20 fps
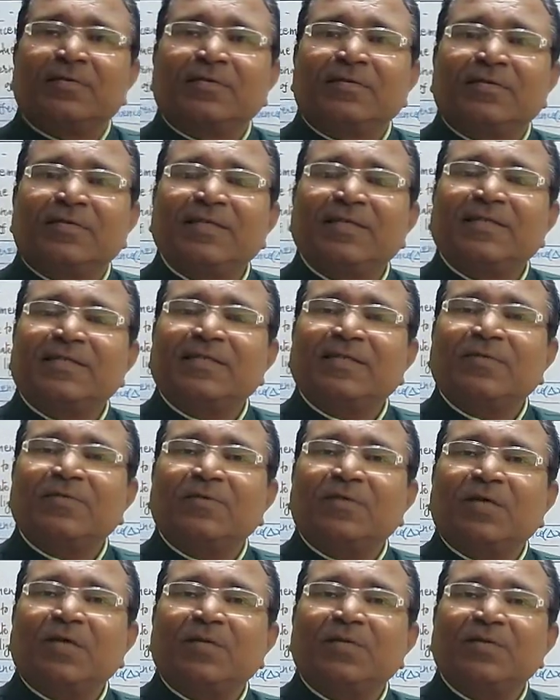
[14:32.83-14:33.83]
This
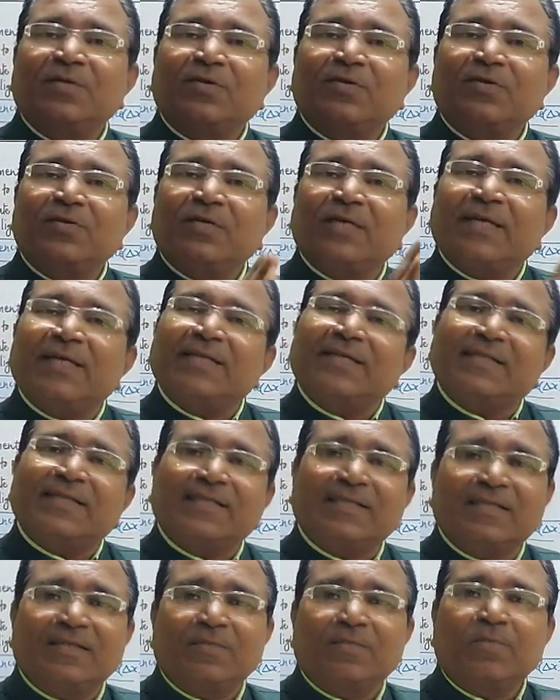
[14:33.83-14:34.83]
term comes on right
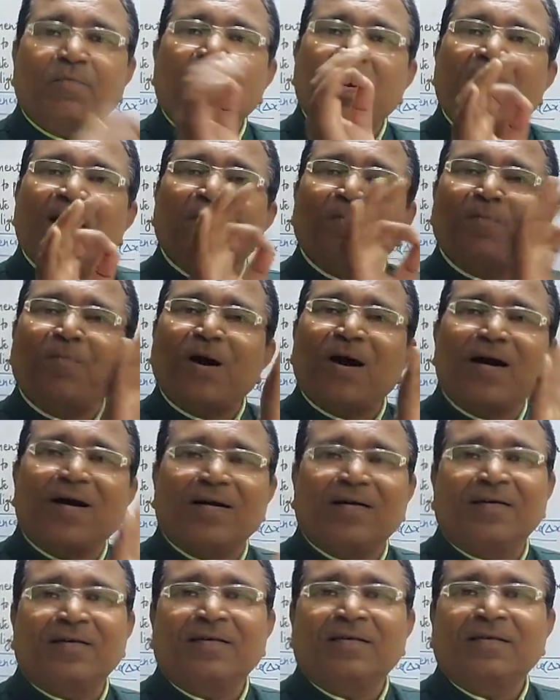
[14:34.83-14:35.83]
side. Pa.
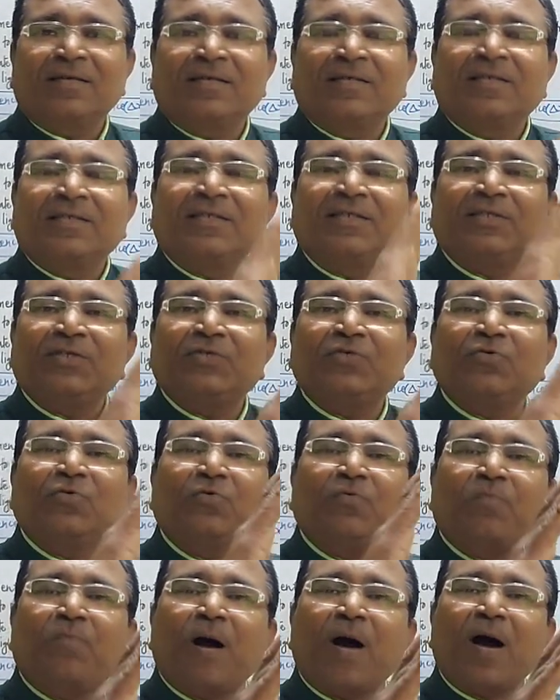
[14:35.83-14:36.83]

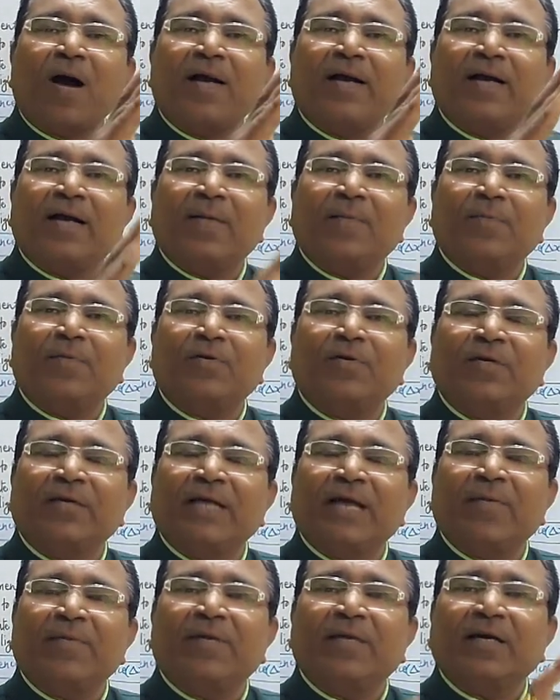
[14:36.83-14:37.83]
2 pi upon
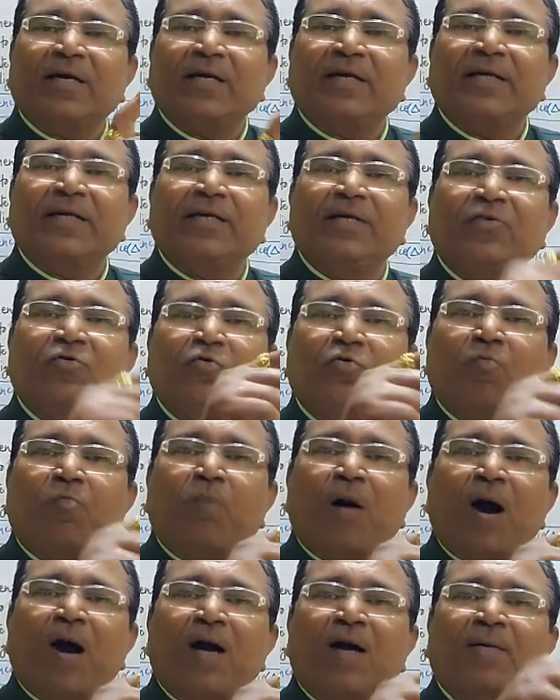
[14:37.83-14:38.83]
lambda into
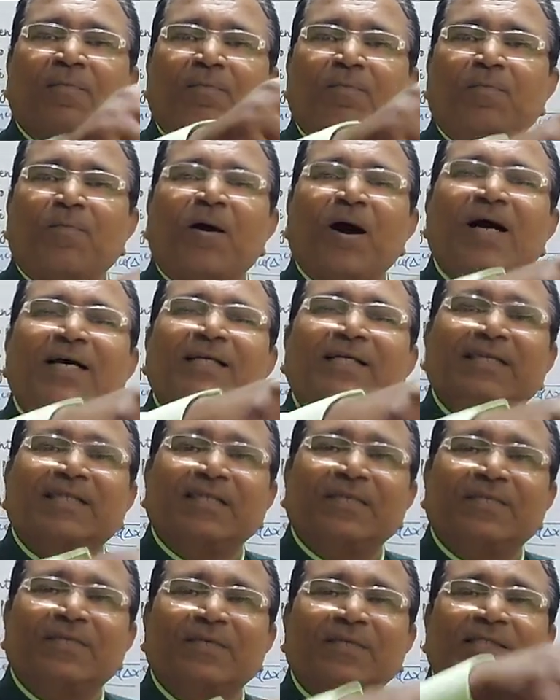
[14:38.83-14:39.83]
path
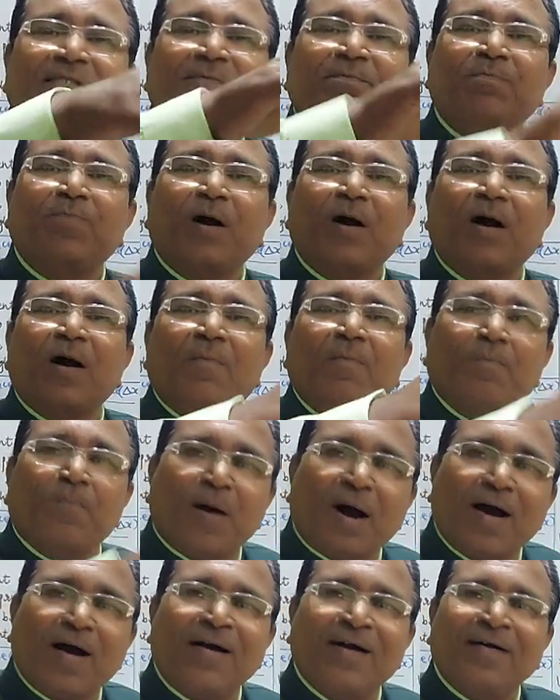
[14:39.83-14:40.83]
difference.
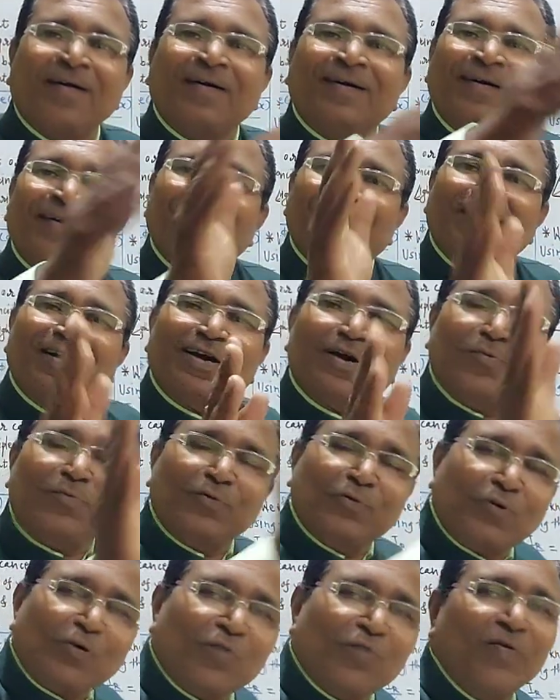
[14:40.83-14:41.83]
Pa. Come
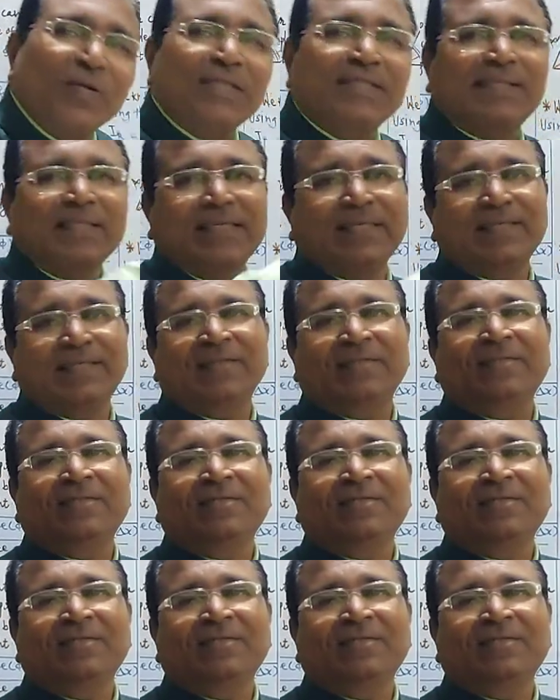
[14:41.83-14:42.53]
to on one side.